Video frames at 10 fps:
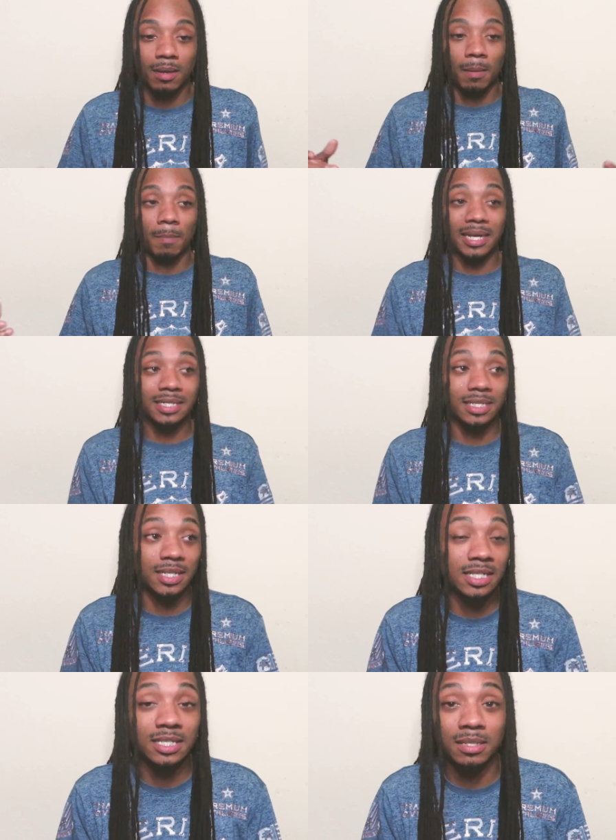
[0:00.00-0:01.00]
Basically,
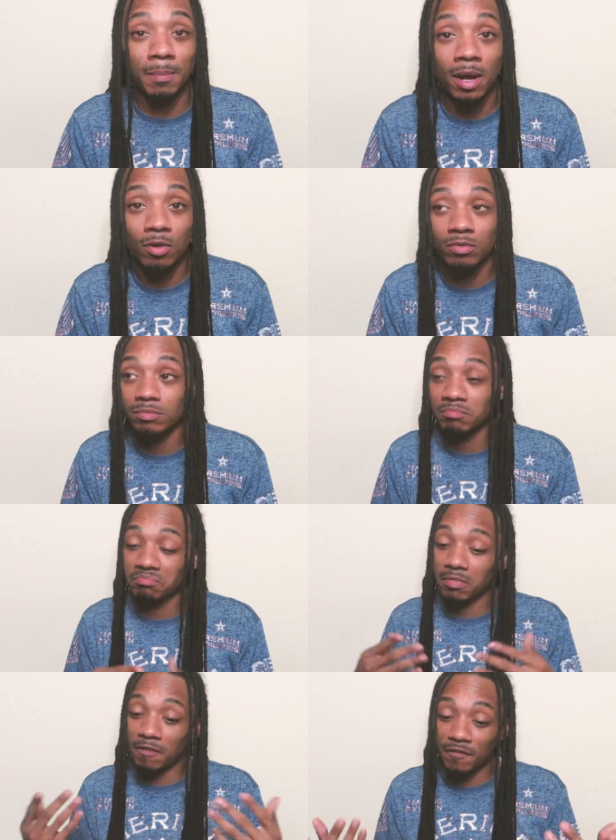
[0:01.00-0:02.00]
this is about
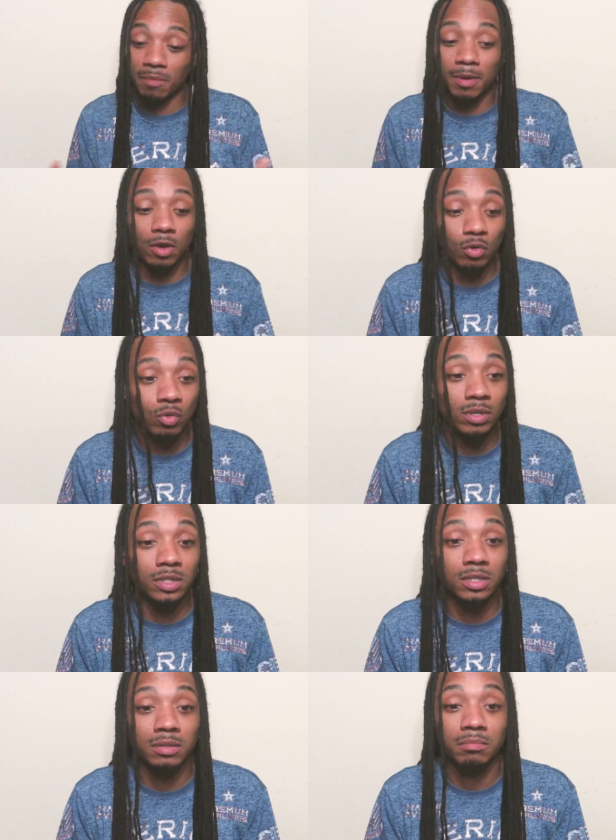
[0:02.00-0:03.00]
a female who
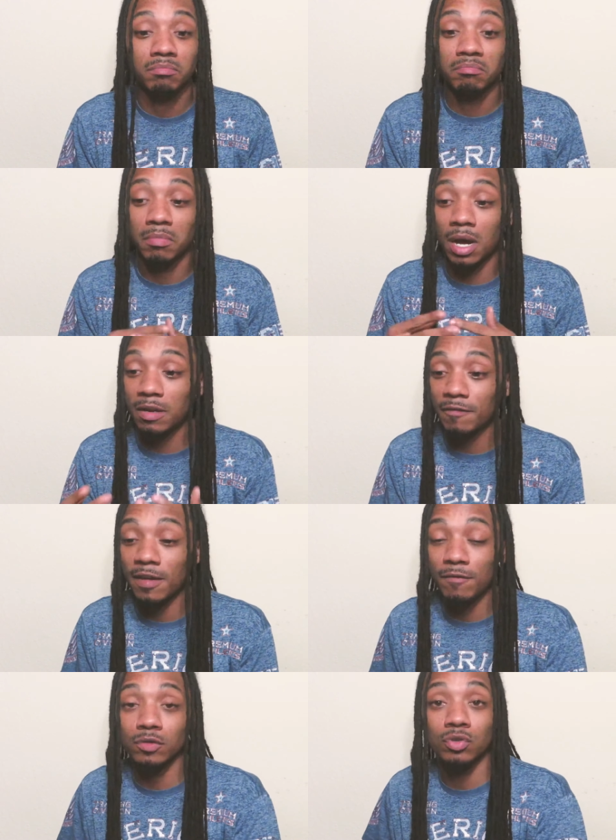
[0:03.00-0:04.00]
is
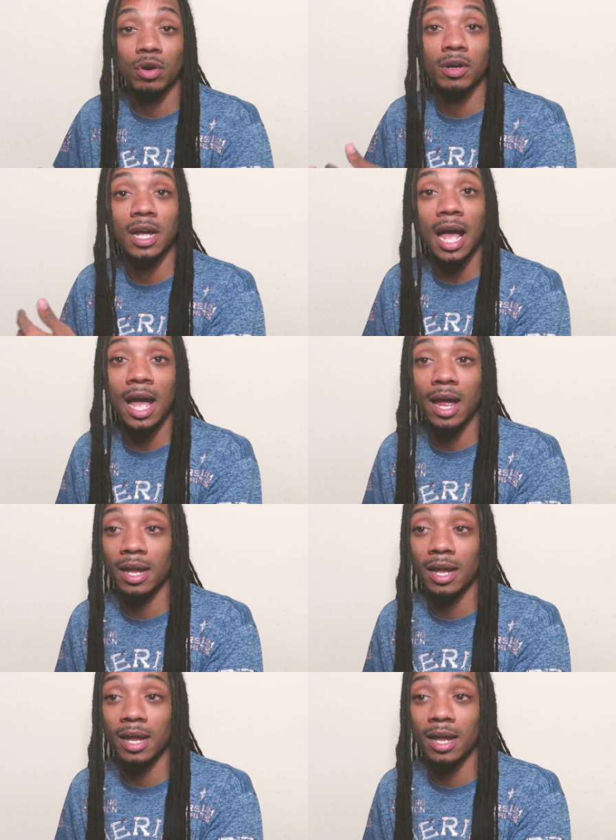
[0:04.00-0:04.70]
unfaithful to her guy.